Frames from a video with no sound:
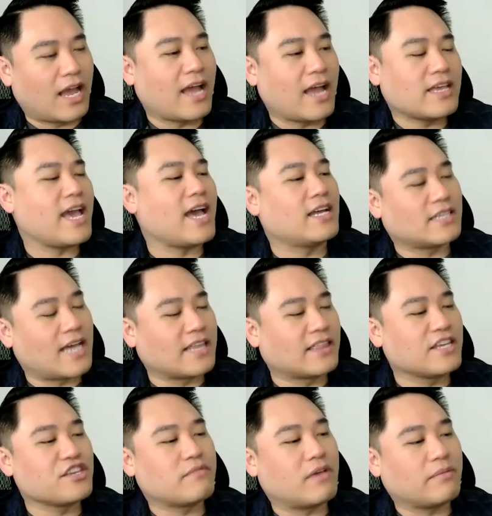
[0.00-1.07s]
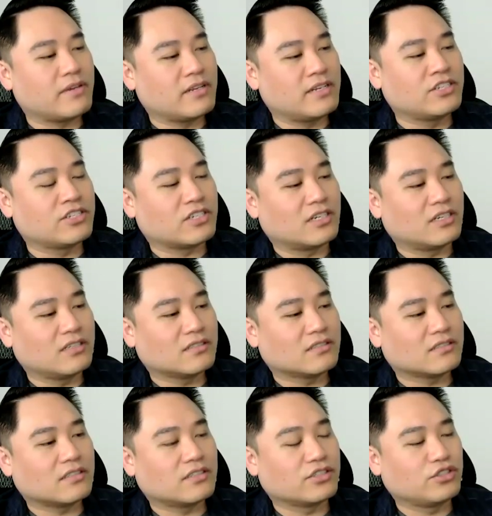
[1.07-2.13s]
Yeah, I think you might be a ninja
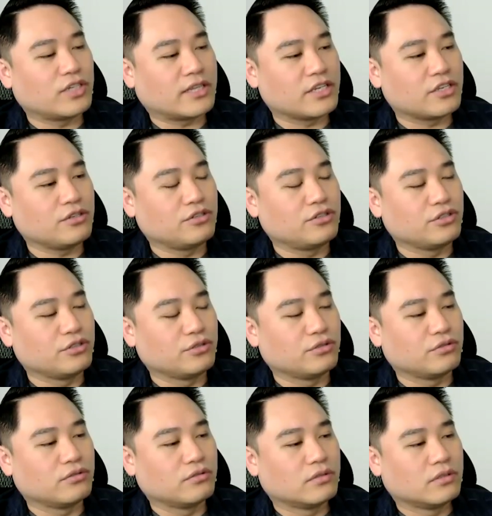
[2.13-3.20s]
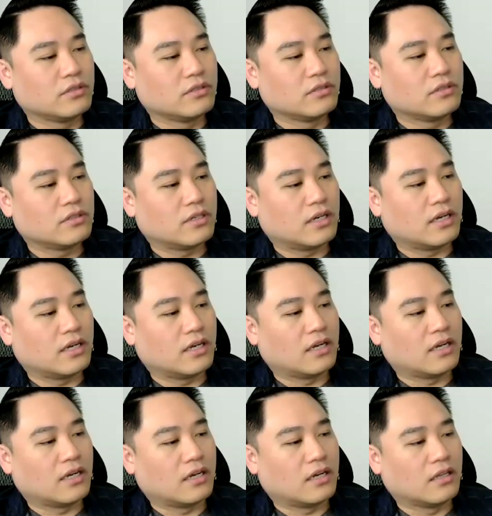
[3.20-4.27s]
because I think you do
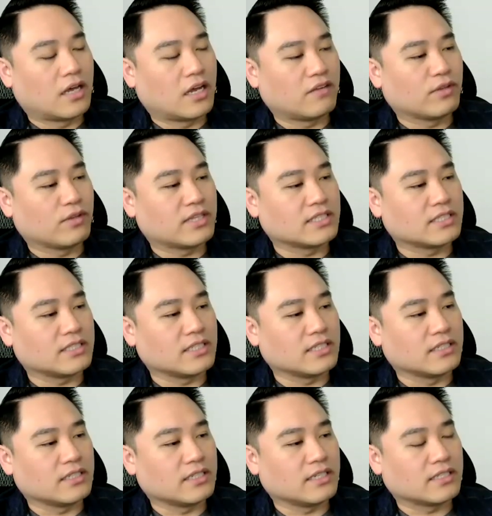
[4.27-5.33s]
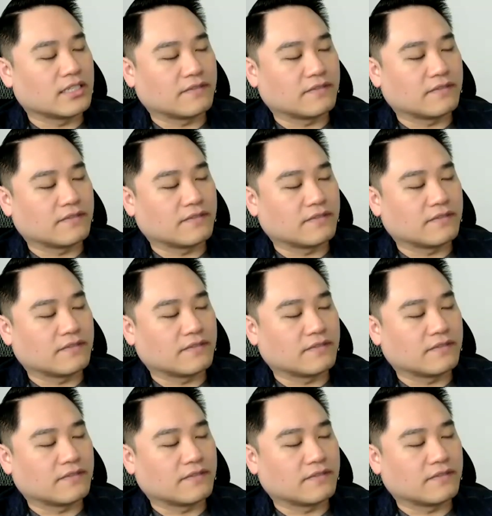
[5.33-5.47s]
a lot of what the scene needs.